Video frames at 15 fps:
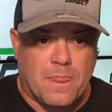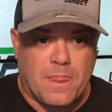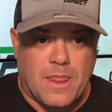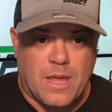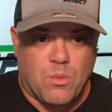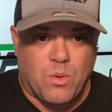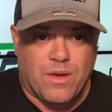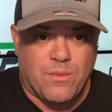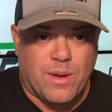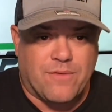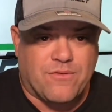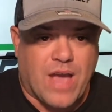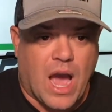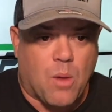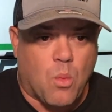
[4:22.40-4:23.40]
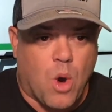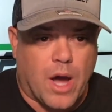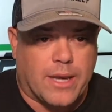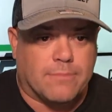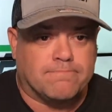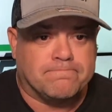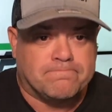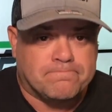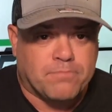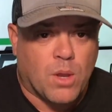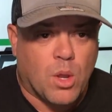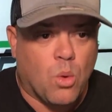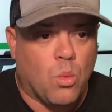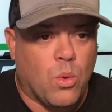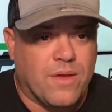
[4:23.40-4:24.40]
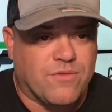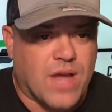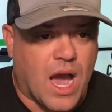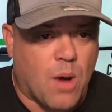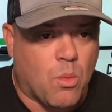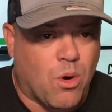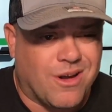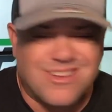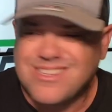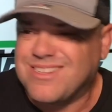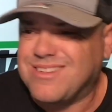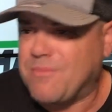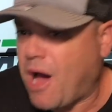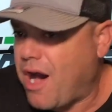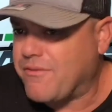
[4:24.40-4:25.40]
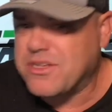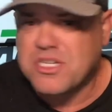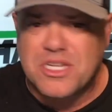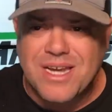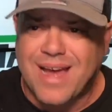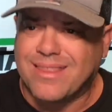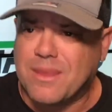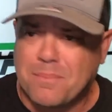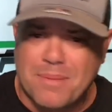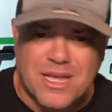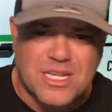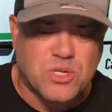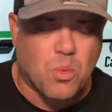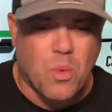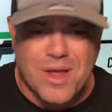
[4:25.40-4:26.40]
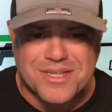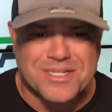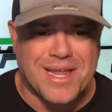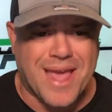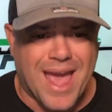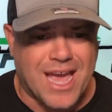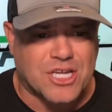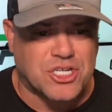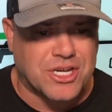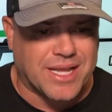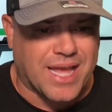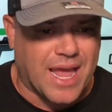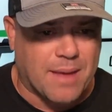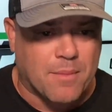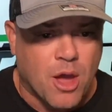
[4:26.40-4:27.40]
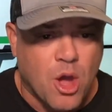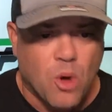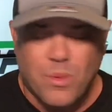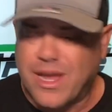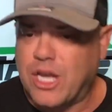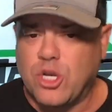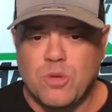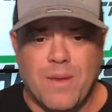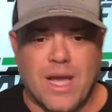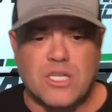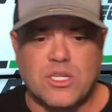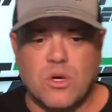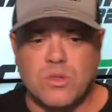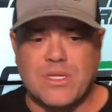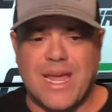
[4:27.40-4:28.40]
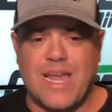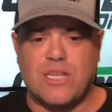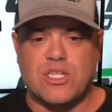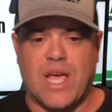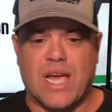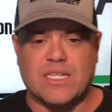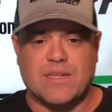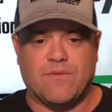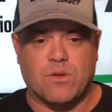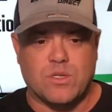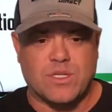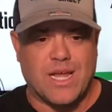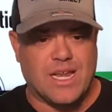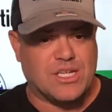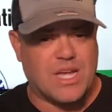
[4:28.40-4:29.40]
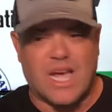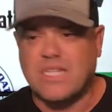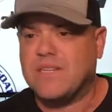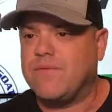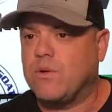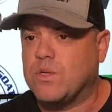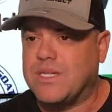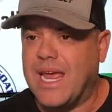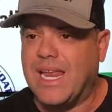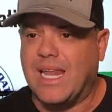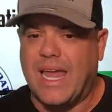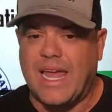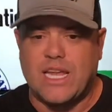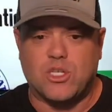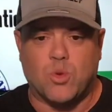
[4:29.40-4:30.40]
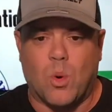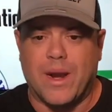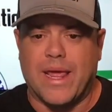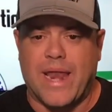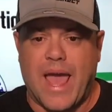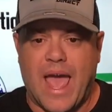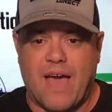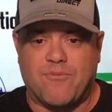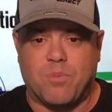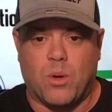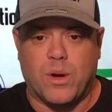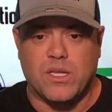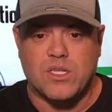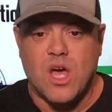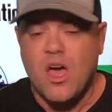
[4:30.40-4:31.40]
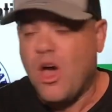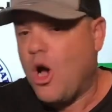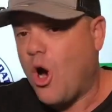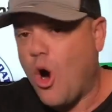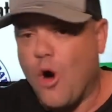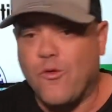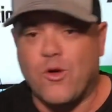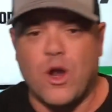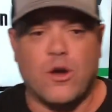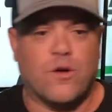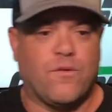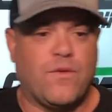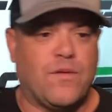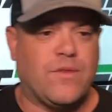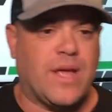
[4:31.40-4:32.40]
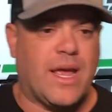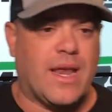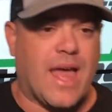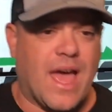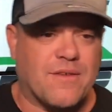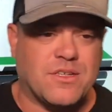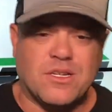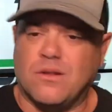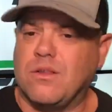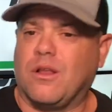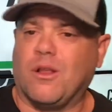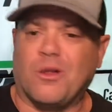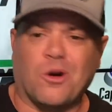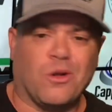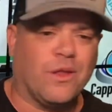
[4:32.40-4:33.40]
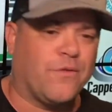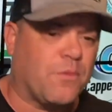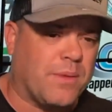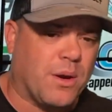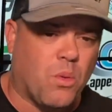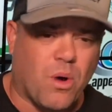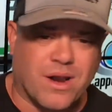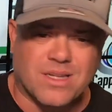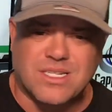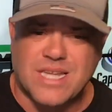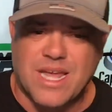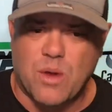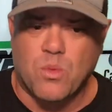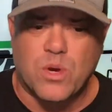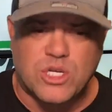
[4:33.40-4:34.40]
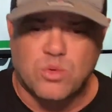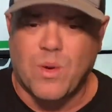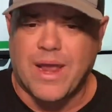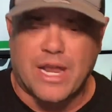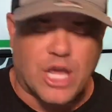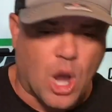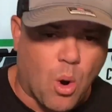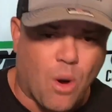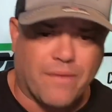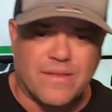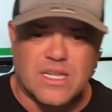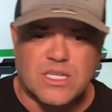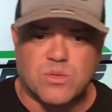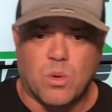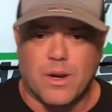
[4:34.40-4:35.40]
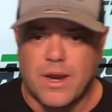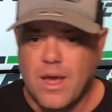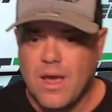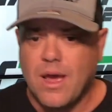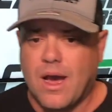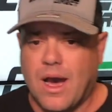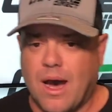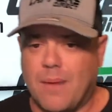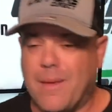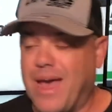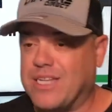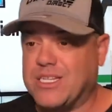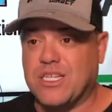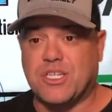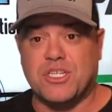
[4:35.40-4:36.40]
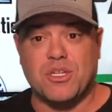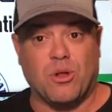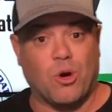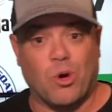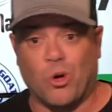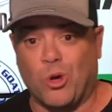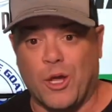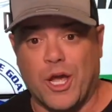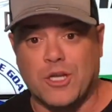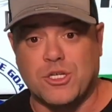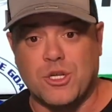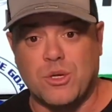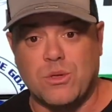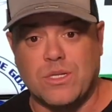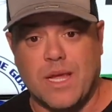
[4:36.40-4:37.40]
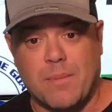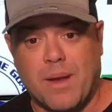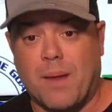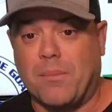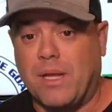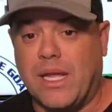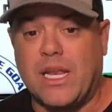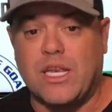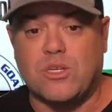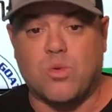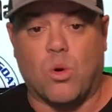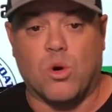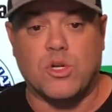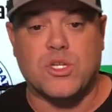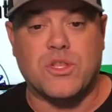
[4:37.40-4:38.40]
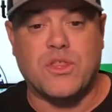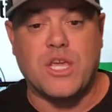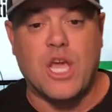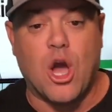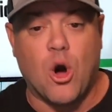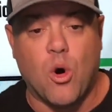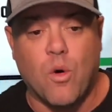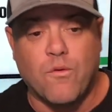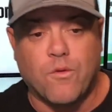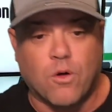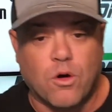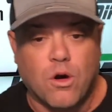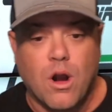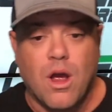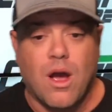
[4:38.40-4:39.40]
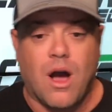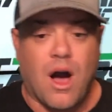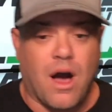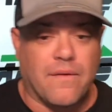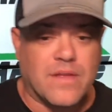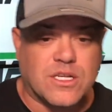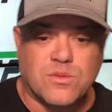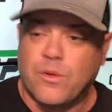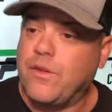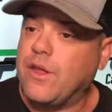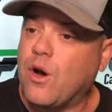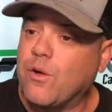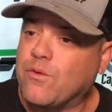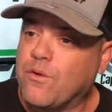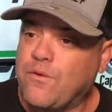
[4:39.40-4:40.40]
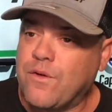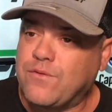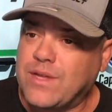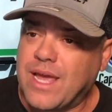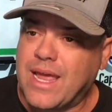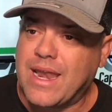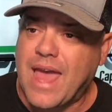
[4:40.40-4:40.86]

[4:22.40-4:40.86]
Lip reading: We've got one. It's obviously not the best Wednesday action game. We get New Mexico State and Jacksonville State. Jacksonville State laying 20.5 points, over and under 58.5. Still a little early for me to want to say which way to go on this one, as it's still early on Tuesday. But I'm leaning towards the over on this one, the over 58.5.